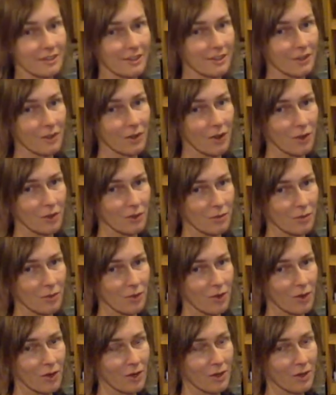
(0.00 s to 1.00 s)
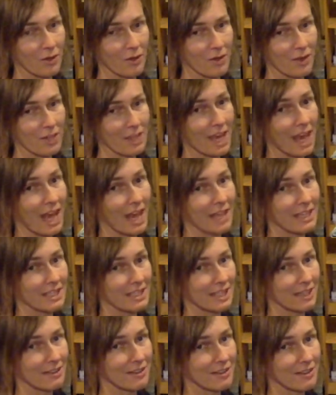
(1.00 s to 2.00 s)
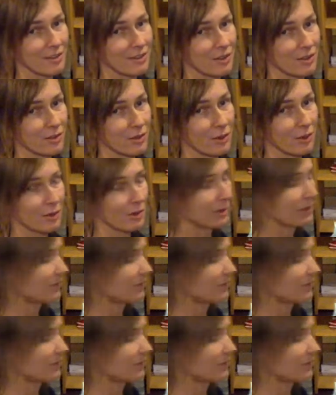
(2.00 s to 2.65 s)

is a cotton ball that I had just thrown.